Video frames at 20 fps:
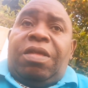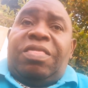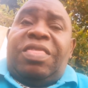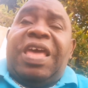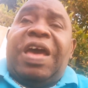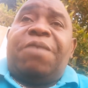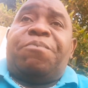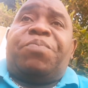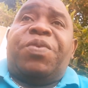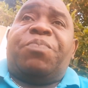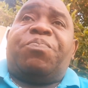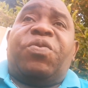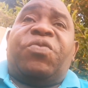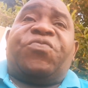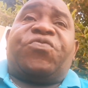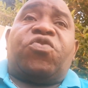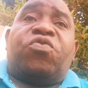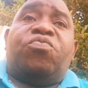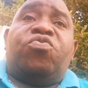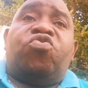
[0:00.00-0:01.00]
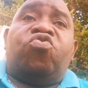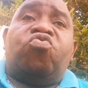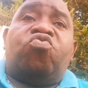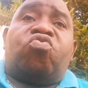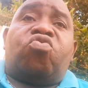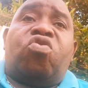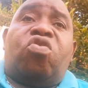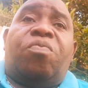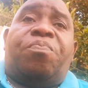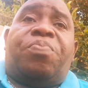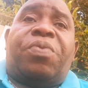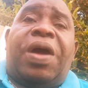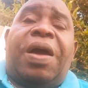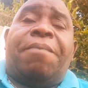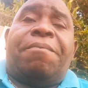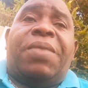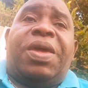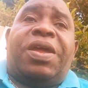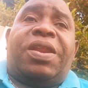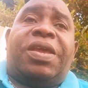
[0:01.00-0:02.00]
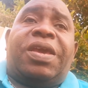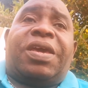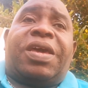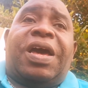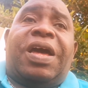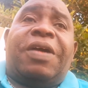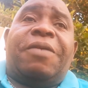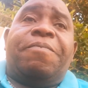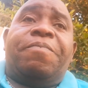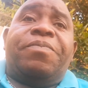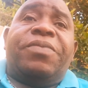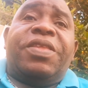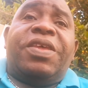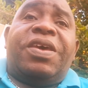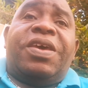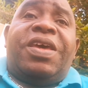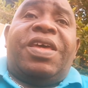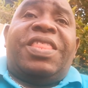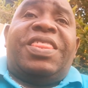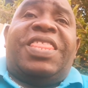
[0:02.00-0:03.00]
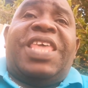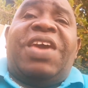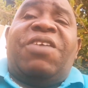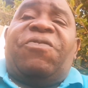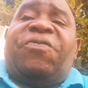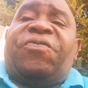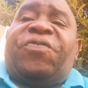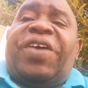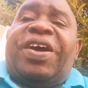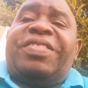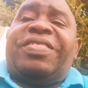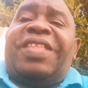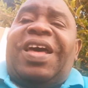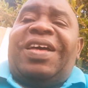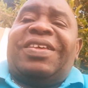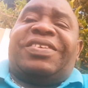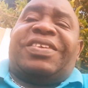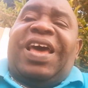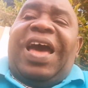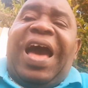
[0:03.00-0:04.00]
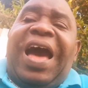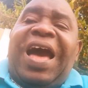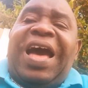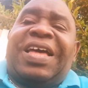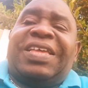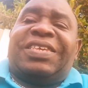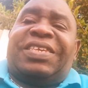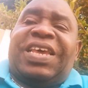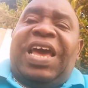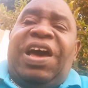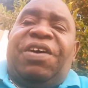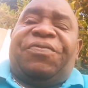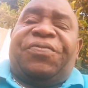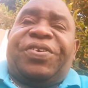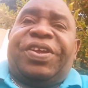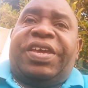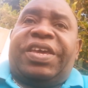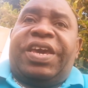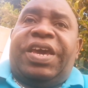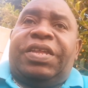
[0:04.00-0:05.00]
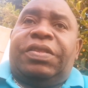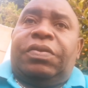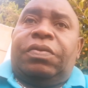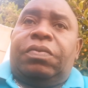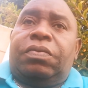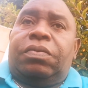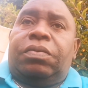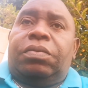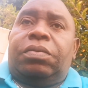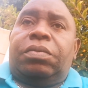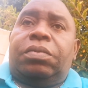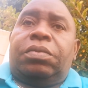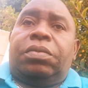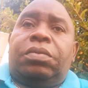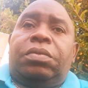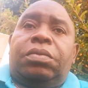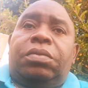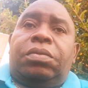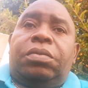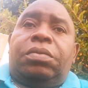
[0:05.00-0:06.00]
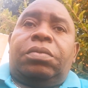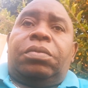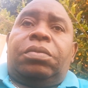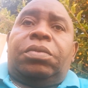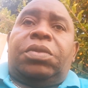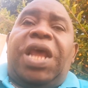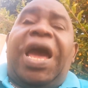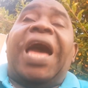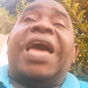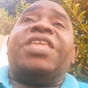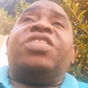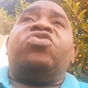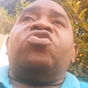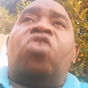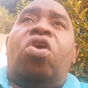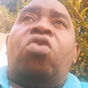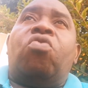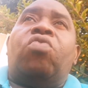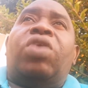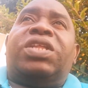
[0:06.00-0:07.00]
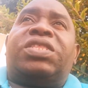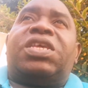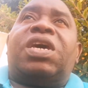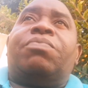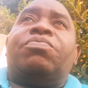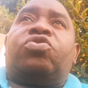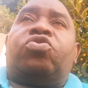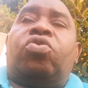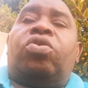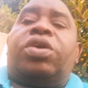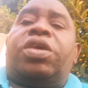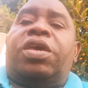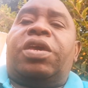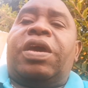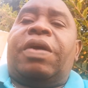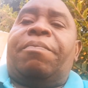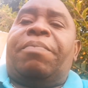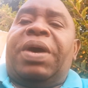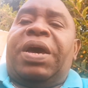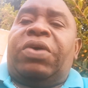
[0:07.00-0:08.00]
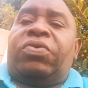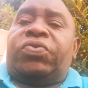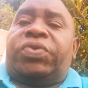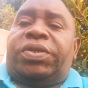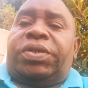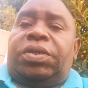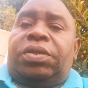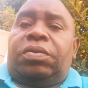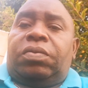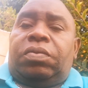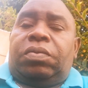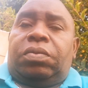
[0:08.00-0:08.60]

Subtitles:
There are people from Europe, America, they finance us African. I know what I'm talking about.